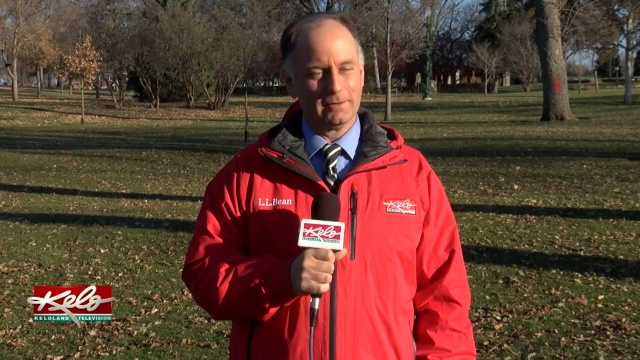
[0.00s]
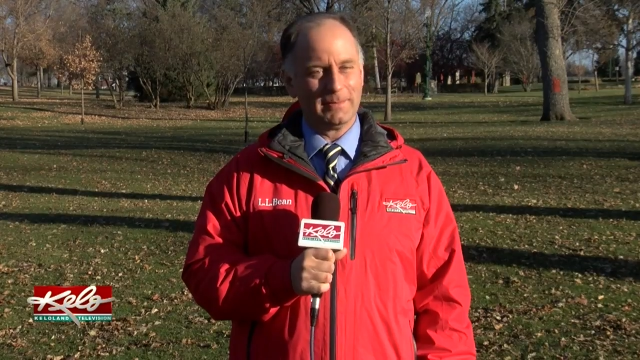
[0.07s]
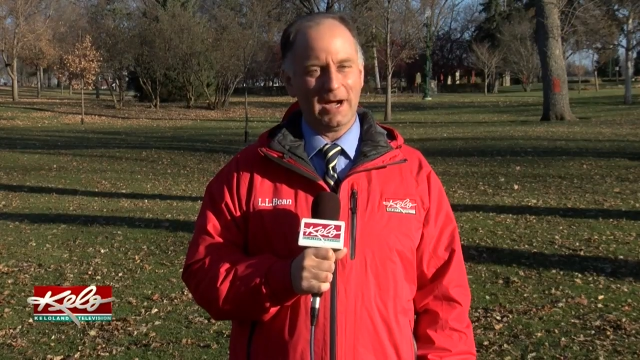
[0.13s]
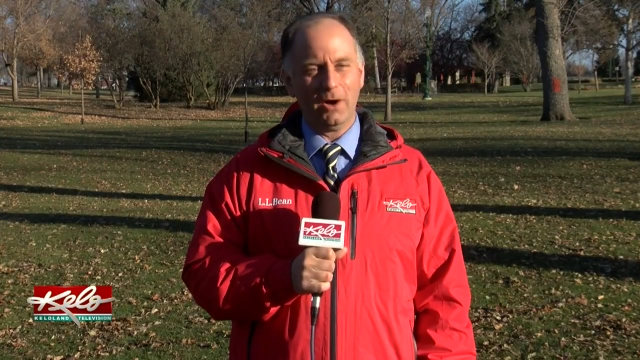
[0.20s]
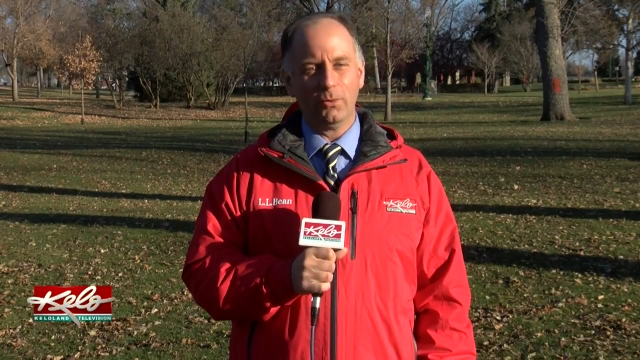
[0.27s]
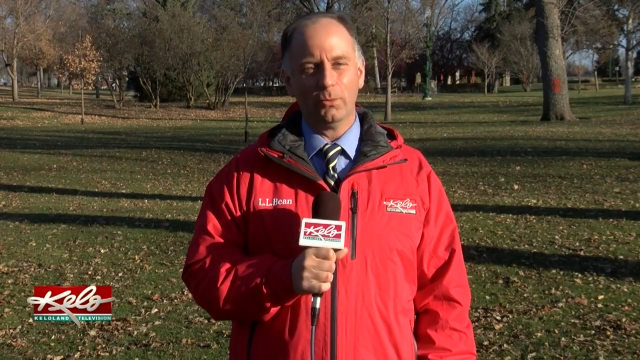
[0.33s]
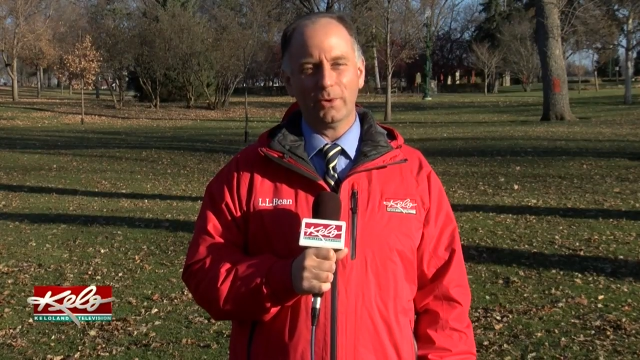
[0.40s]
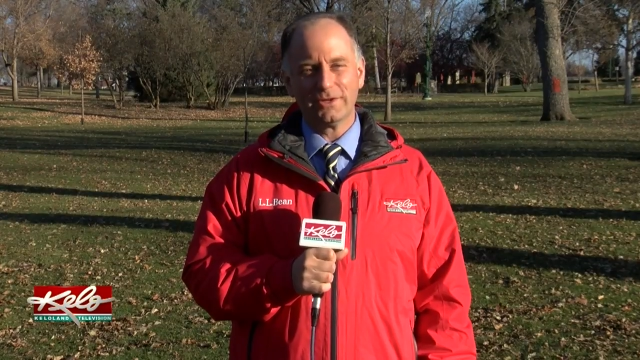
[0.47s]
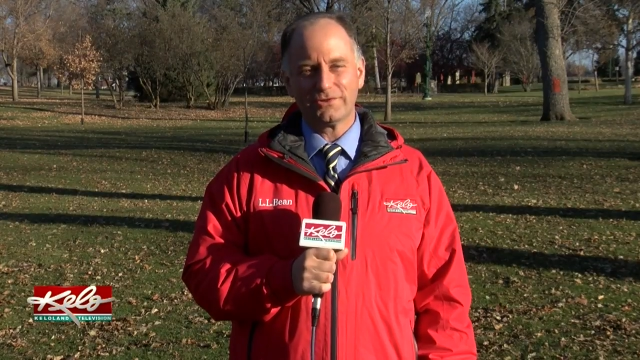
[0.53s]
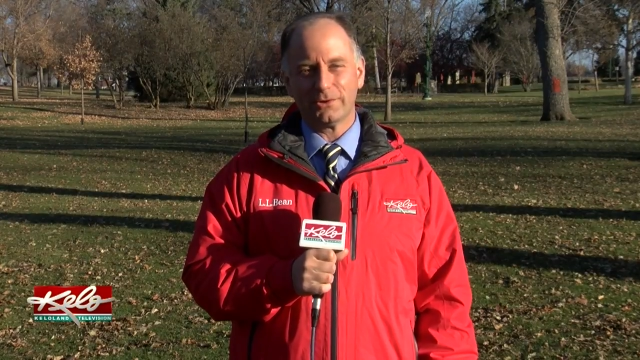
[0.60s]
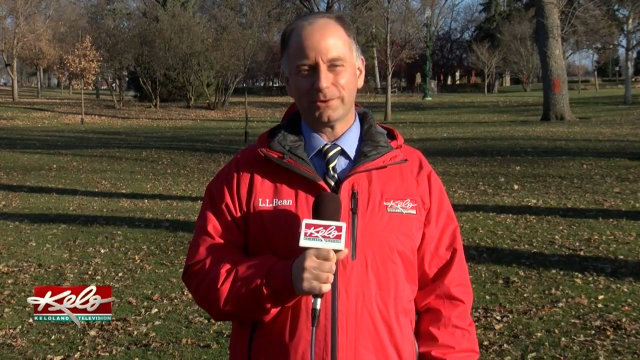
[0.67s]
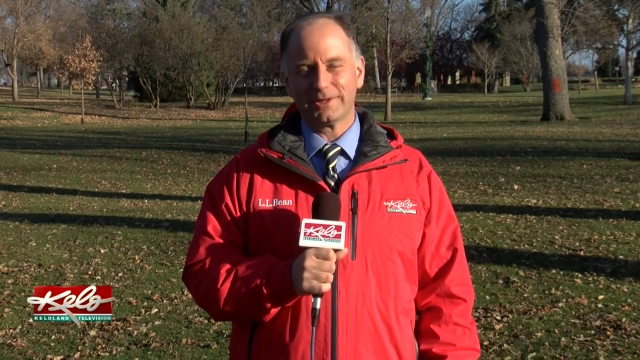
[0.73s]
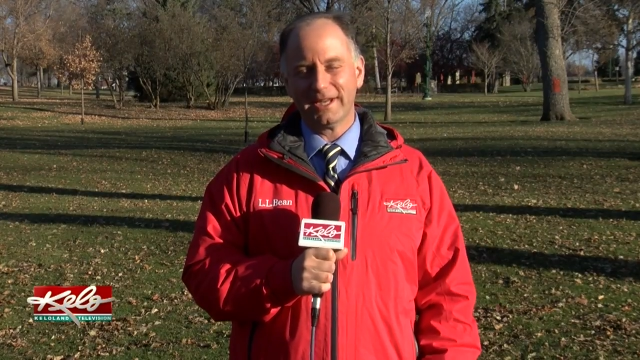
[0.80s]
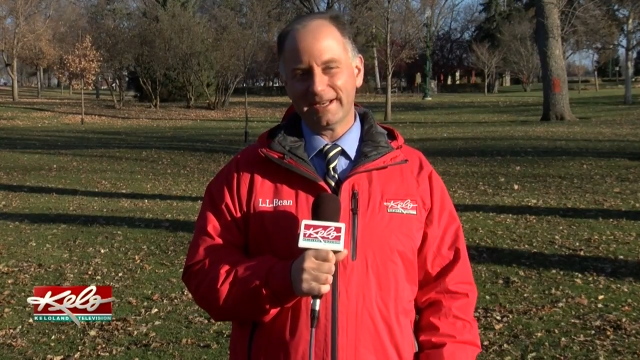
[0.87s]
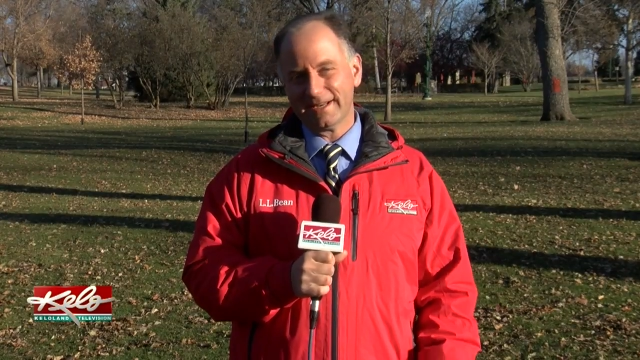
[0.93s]
about winter
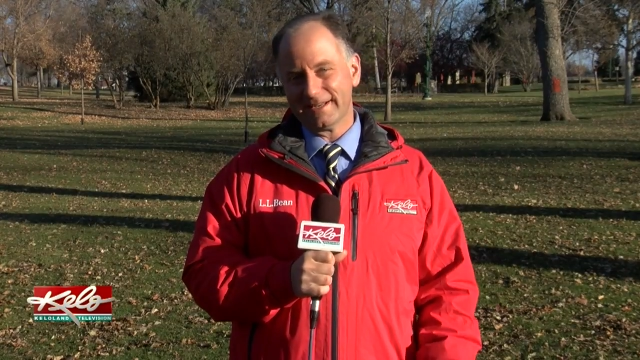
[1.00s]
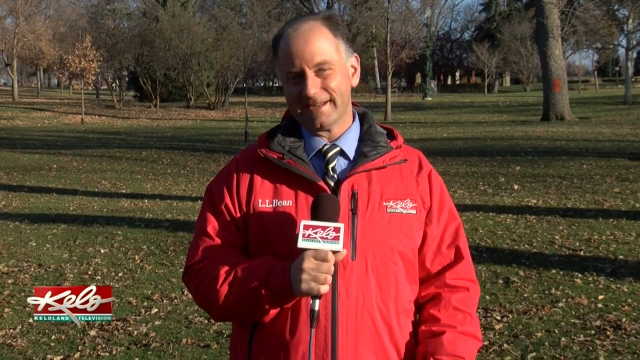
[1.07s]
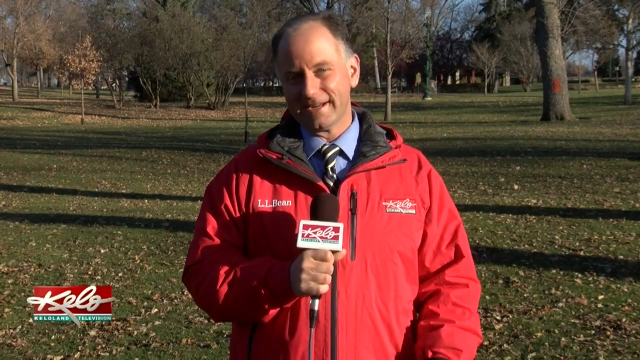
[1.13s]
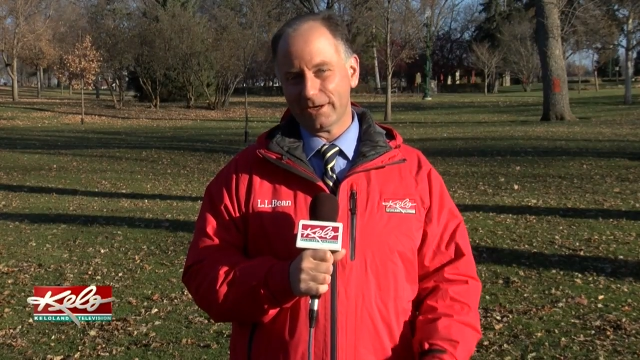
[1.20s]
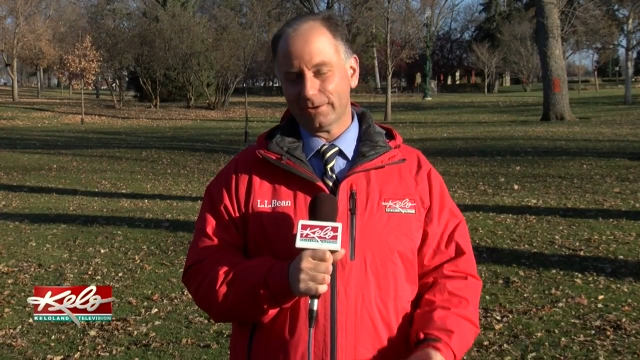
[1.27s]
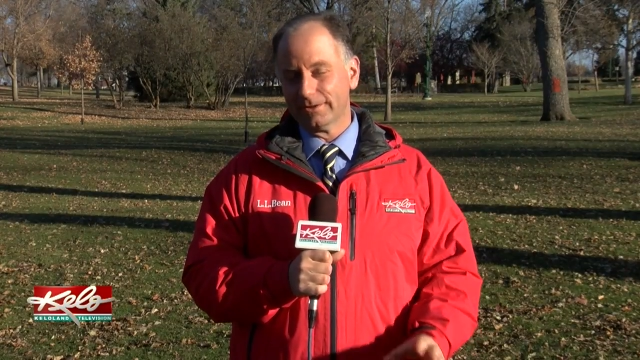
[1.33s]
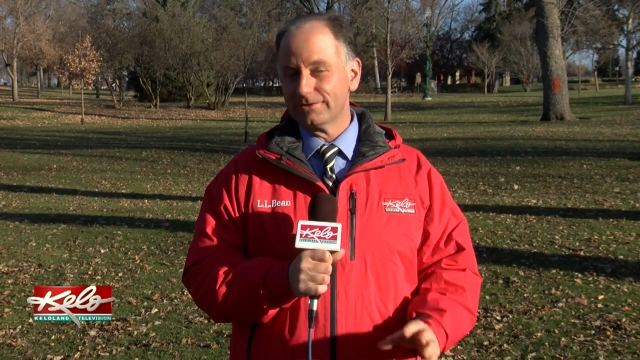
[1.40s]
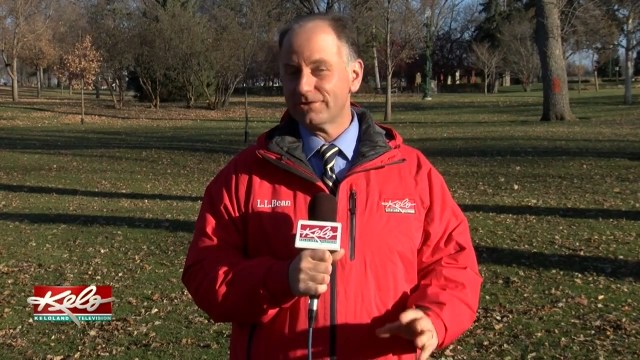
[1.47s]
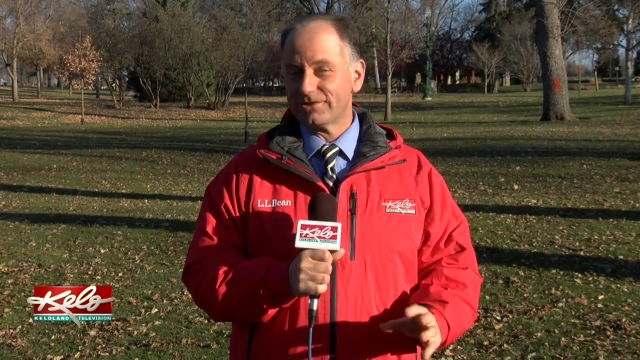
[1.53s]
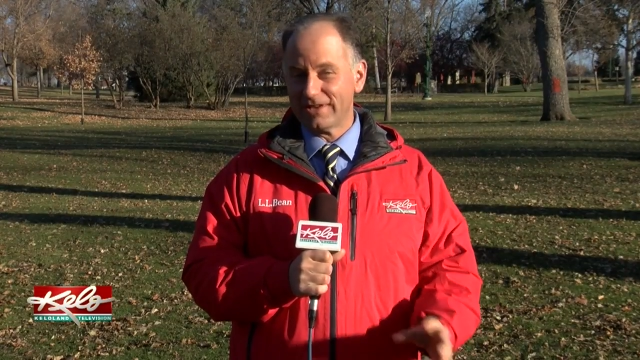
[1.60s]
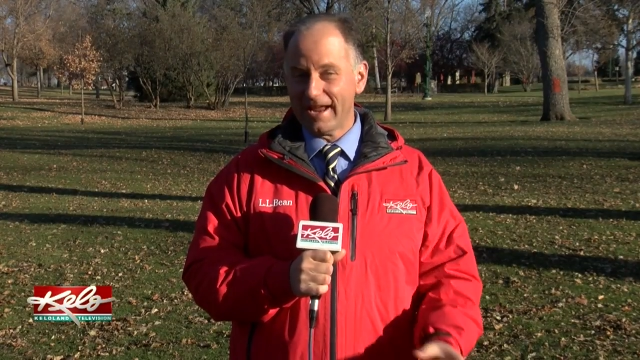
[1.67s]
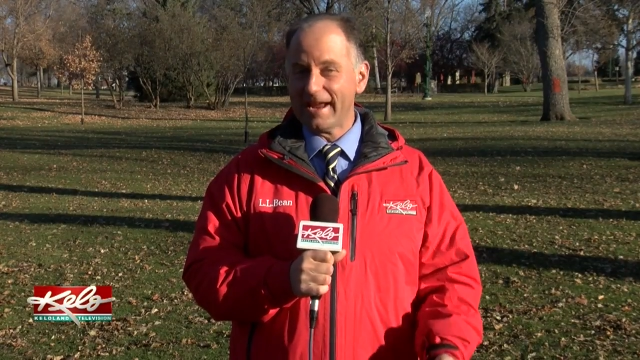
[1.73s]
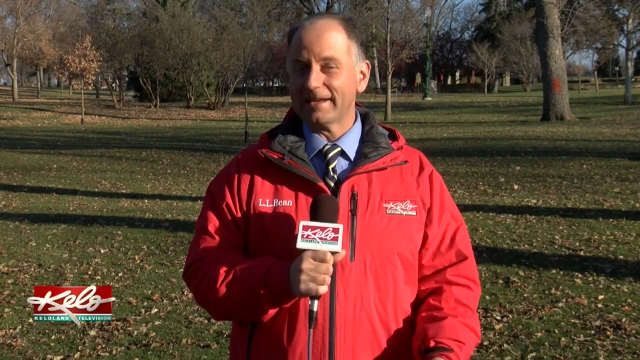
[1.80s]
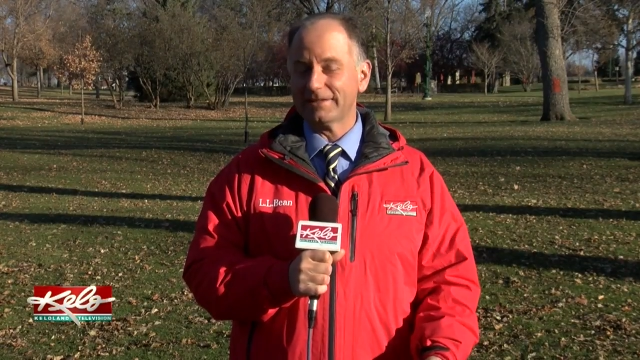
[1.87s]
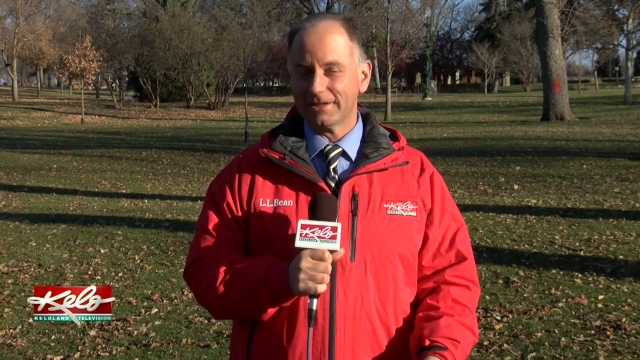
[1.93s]
getting here and
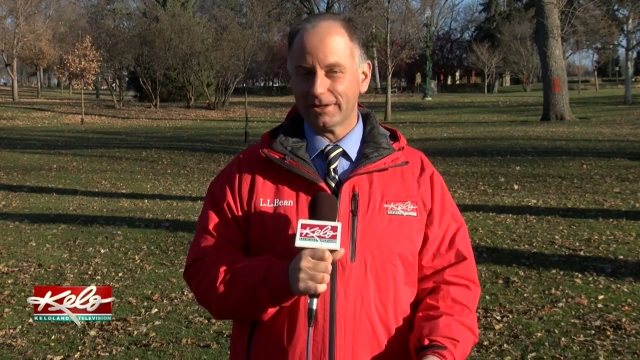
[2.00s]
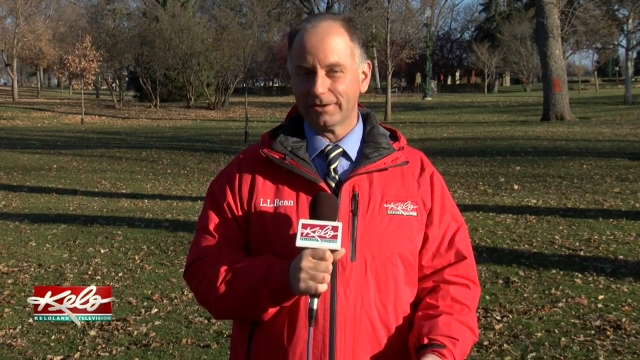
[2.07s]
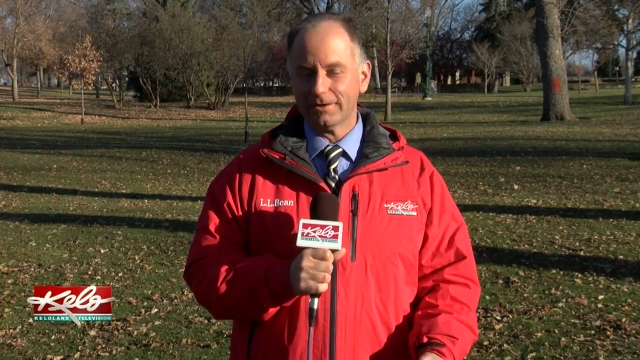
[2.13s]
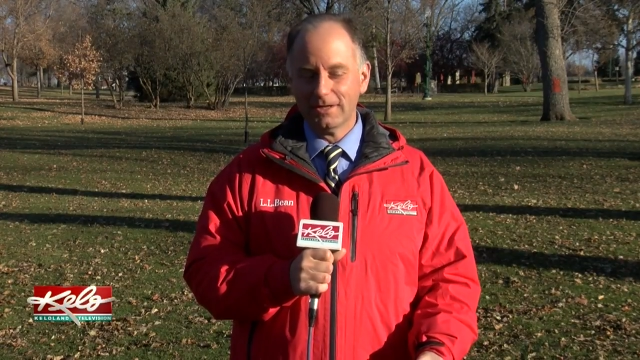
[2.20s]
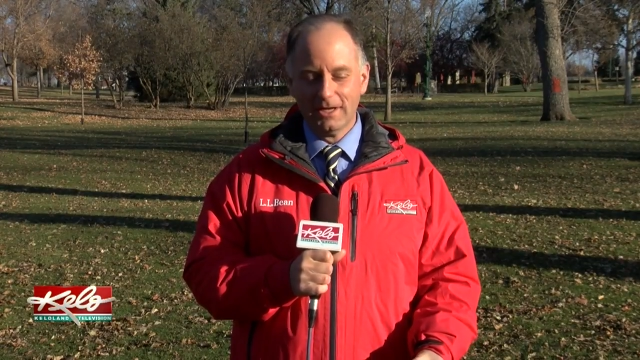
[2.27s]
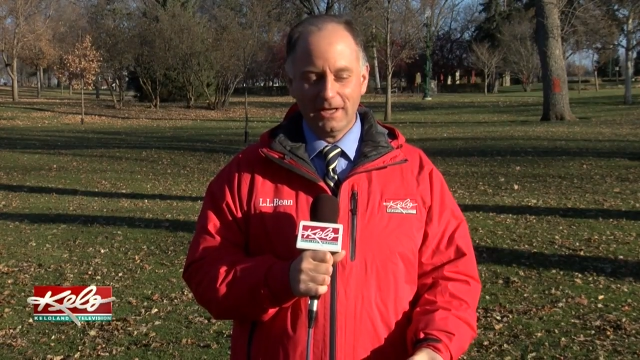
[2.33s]
staying here,